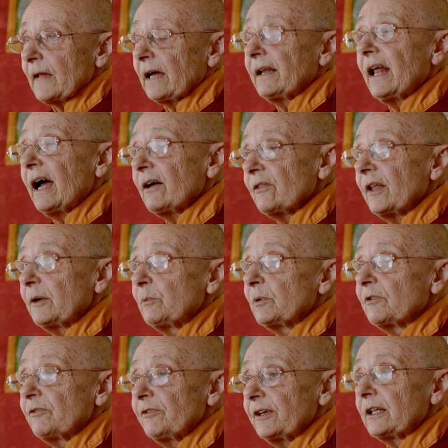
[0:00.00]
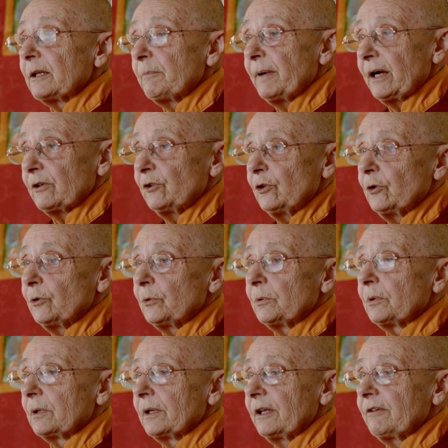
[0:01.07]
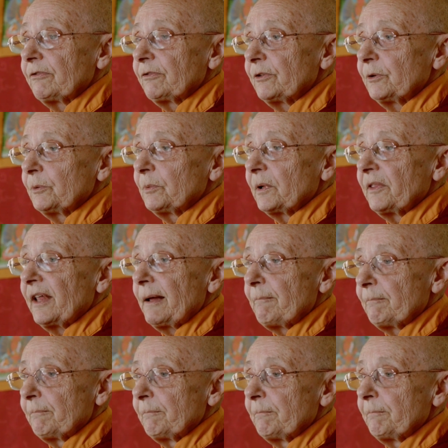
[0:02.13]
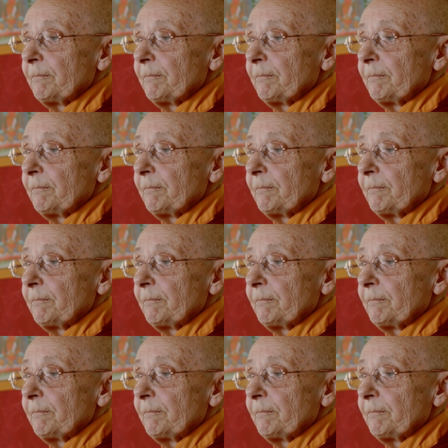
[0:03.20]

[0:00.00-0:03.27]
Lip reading: And how they would feel about you if you were them.